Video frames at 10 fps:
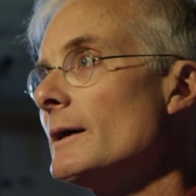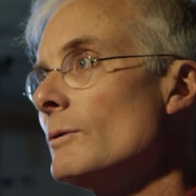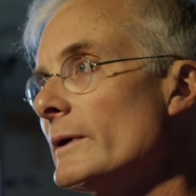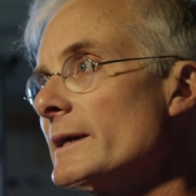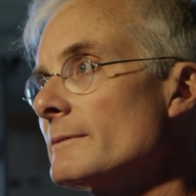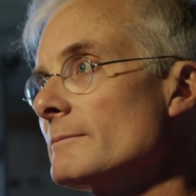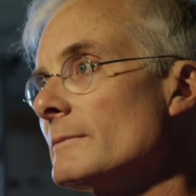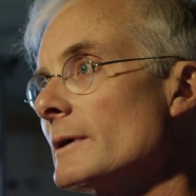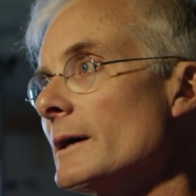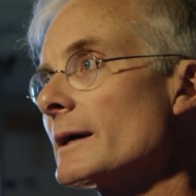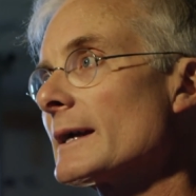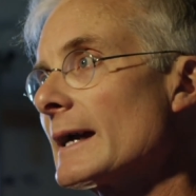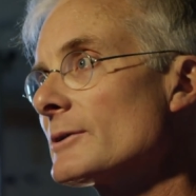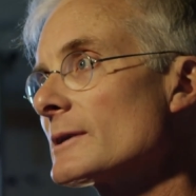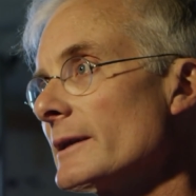we can
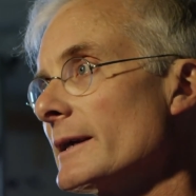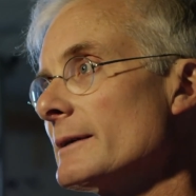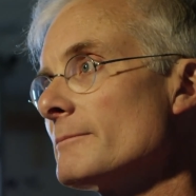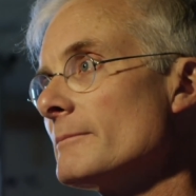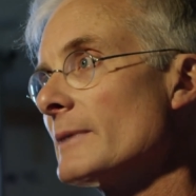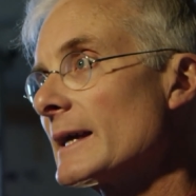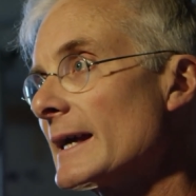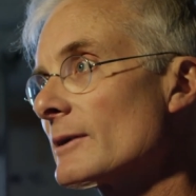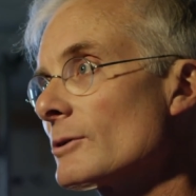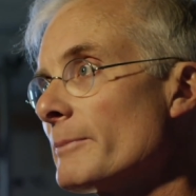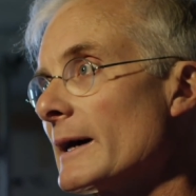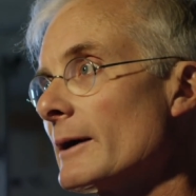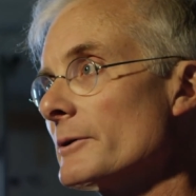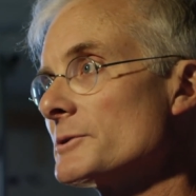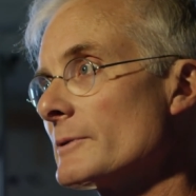calculate mechanical
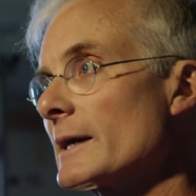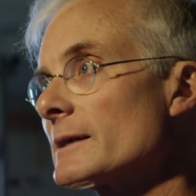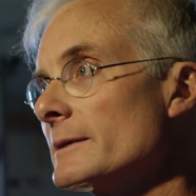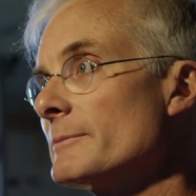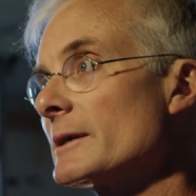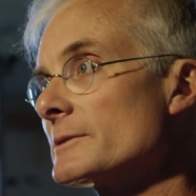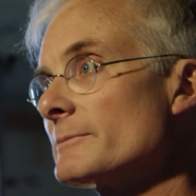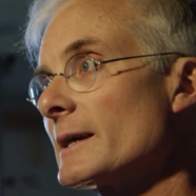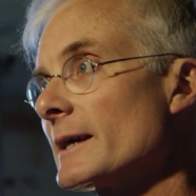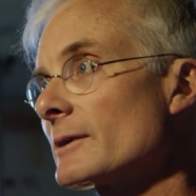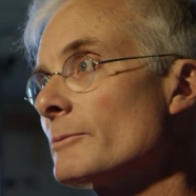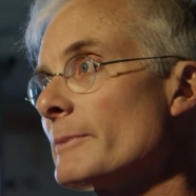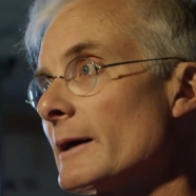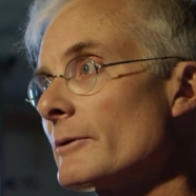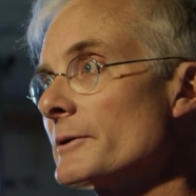power directly because mechanical
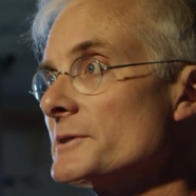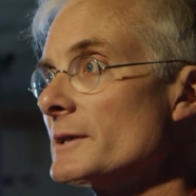power is